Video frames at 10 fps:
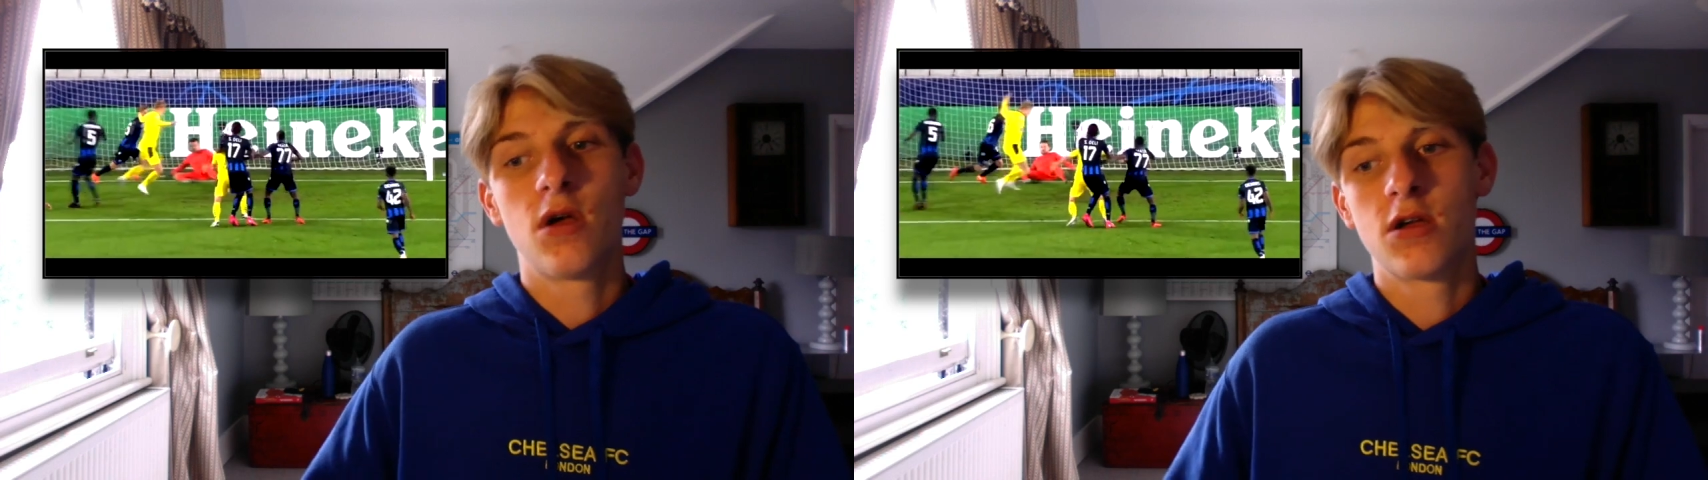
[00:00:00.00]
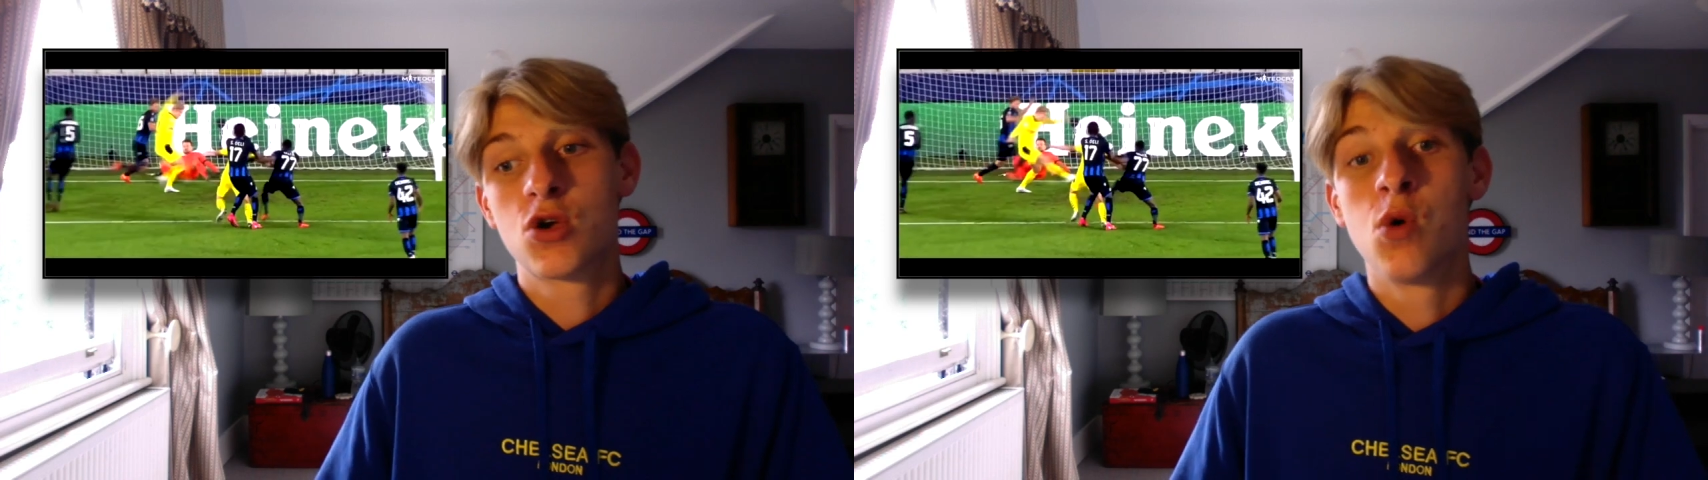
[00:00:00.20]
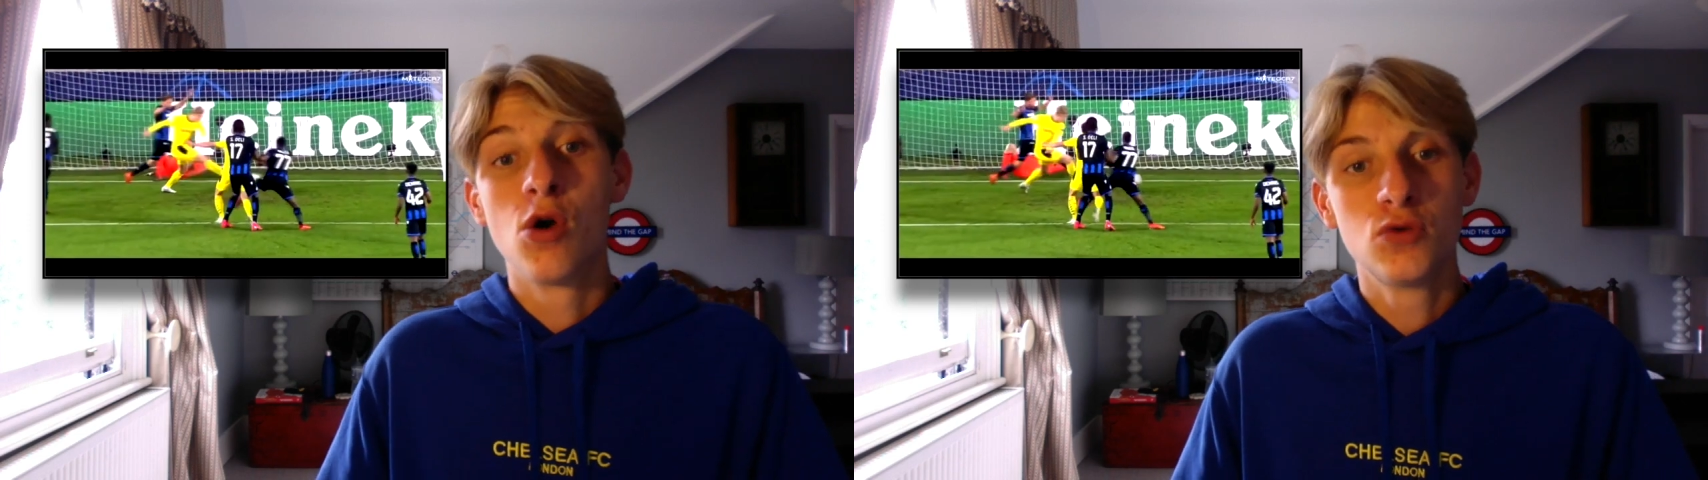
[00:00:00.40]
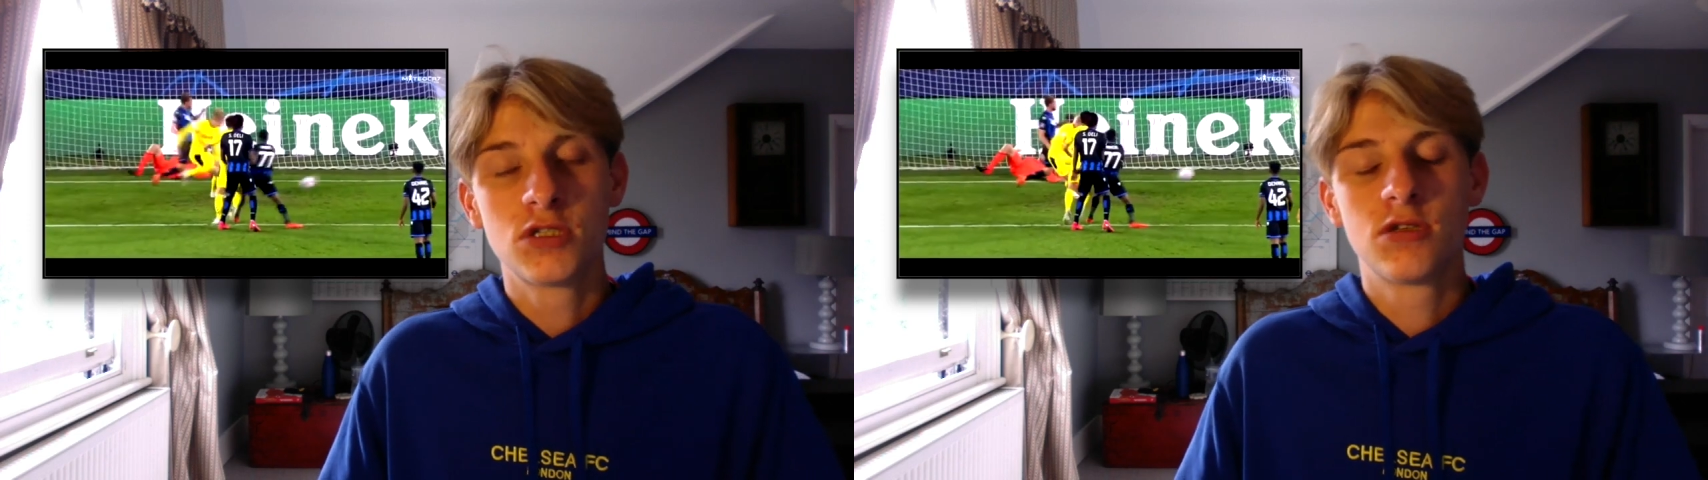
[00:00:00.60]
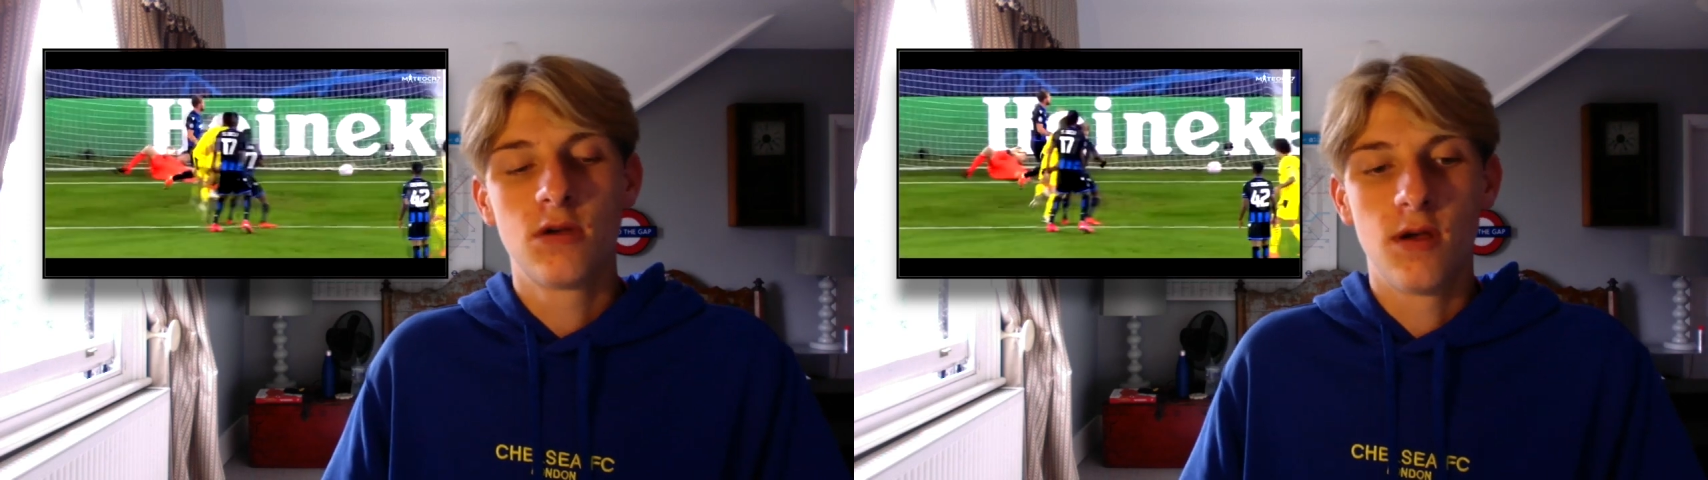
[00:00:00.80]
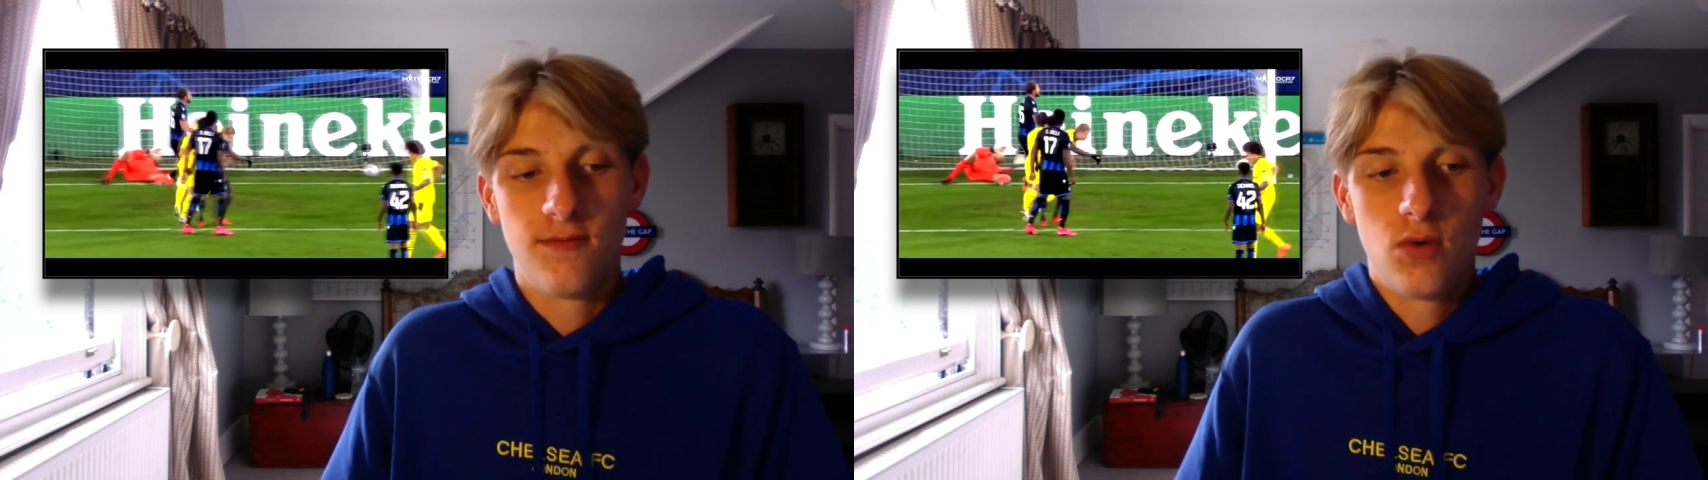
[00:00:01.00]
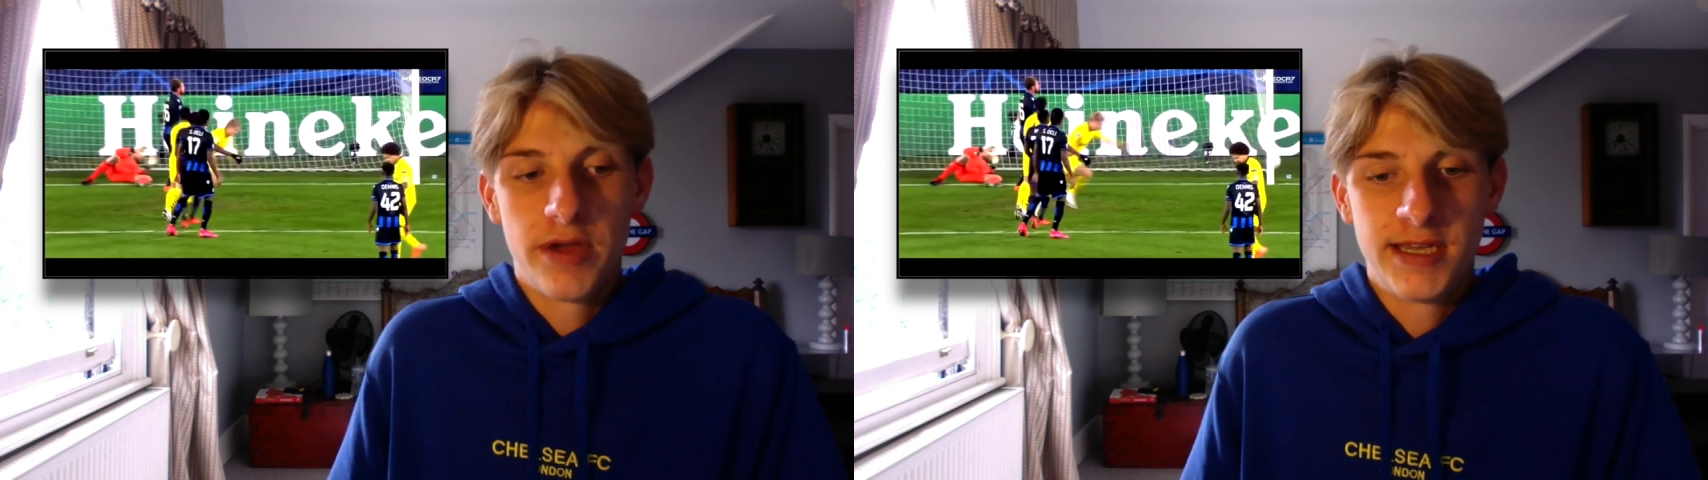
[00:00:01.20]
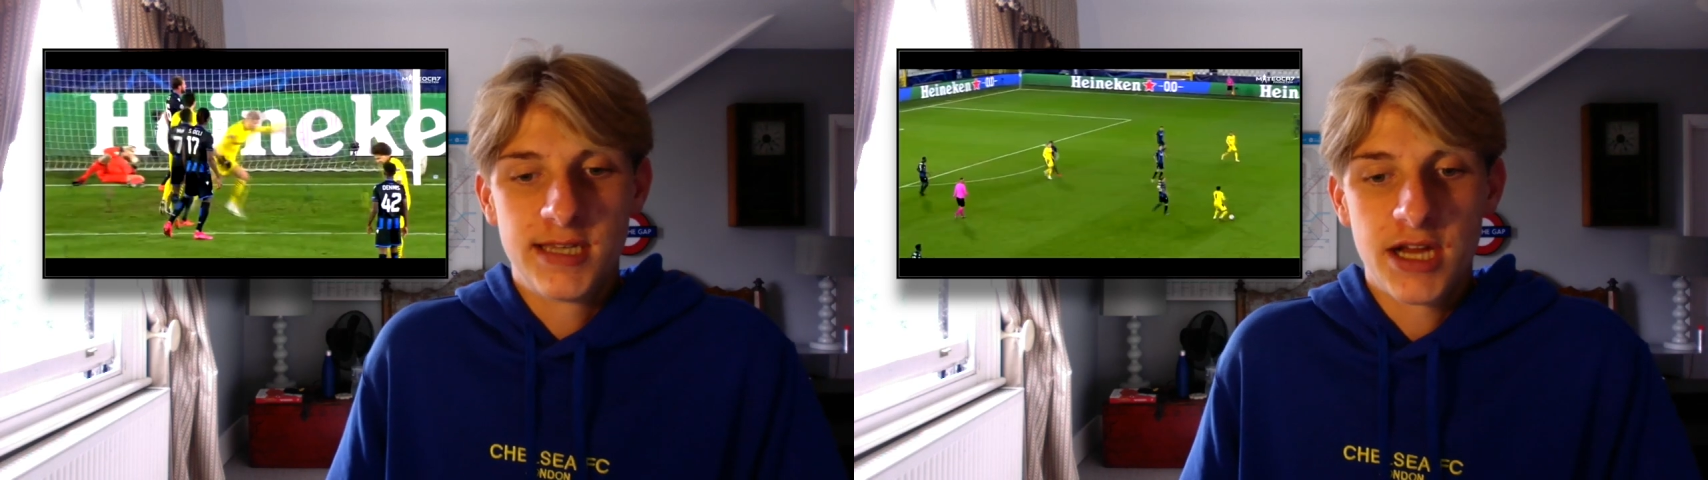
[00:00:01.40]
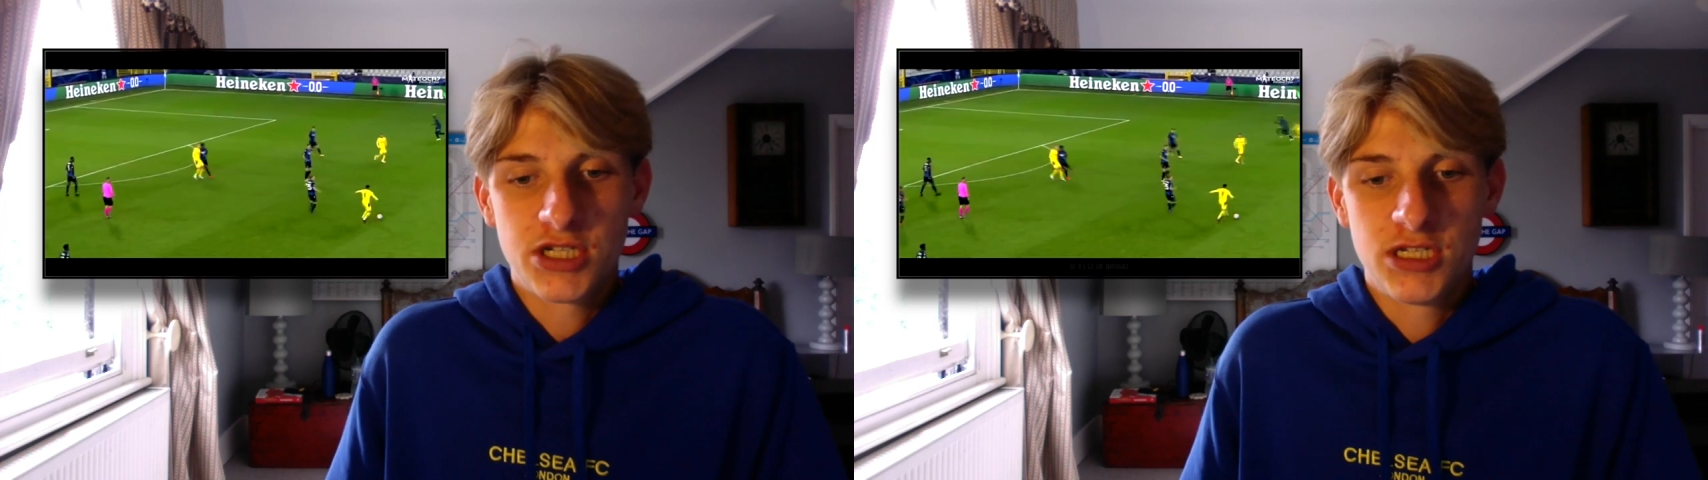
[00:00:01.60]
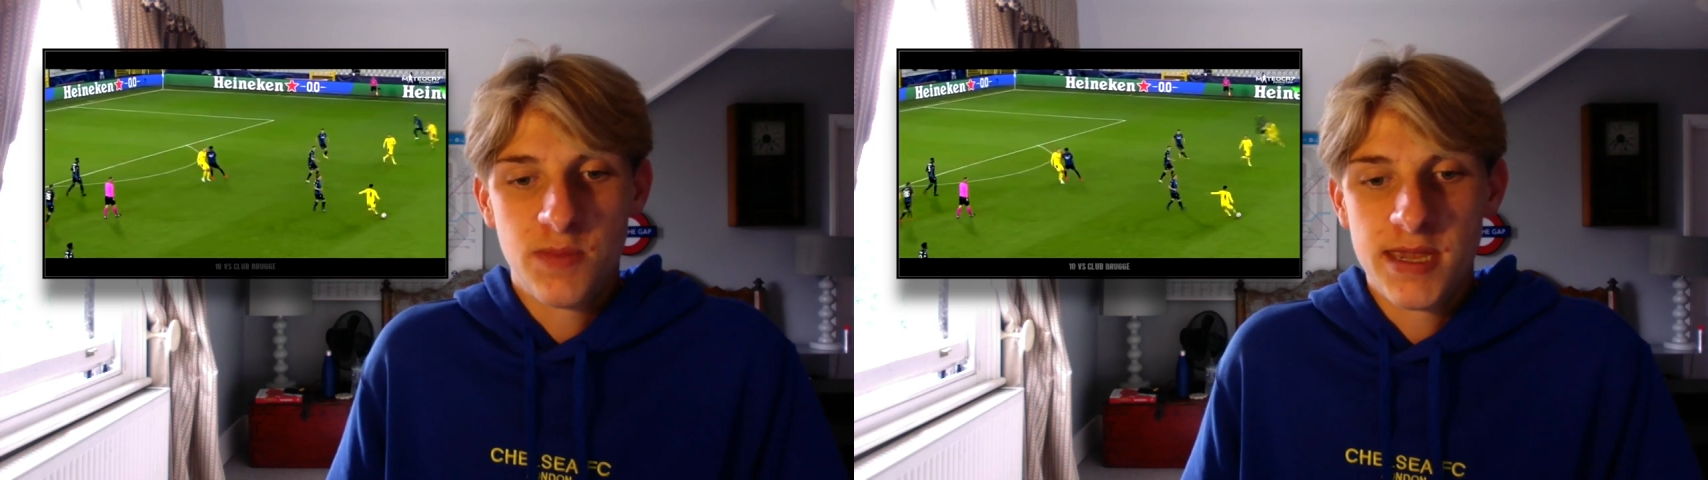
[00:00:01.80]
quotes of what he's
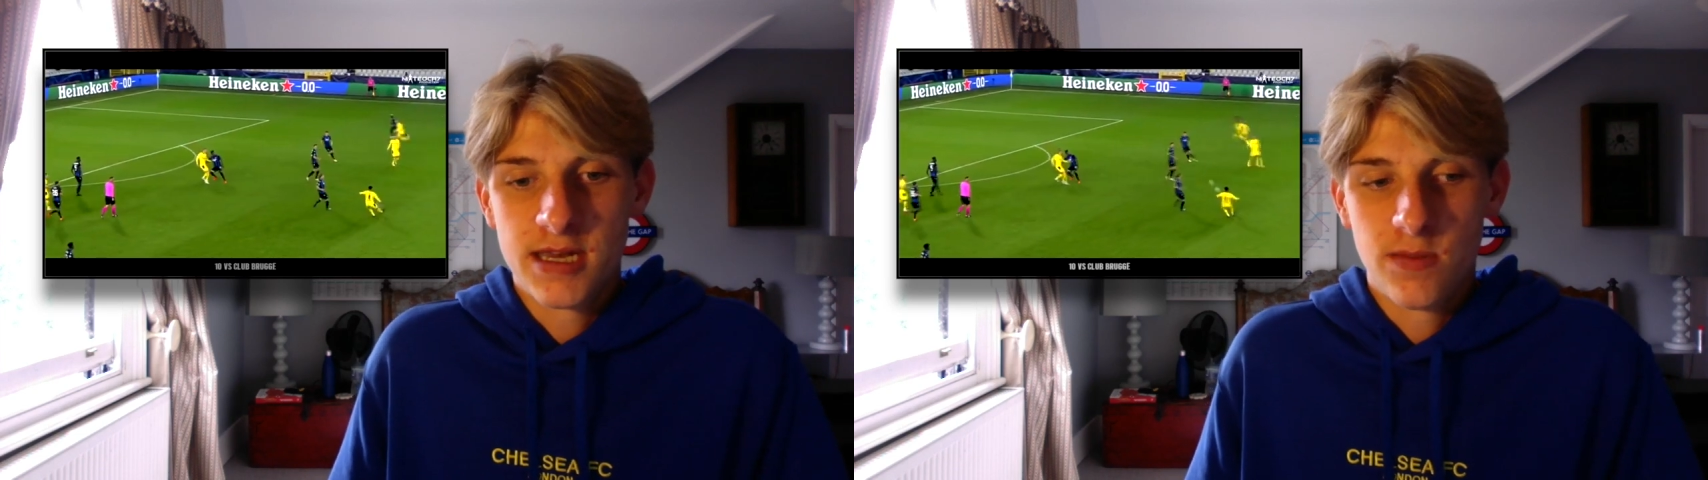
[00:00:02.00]
actually speaking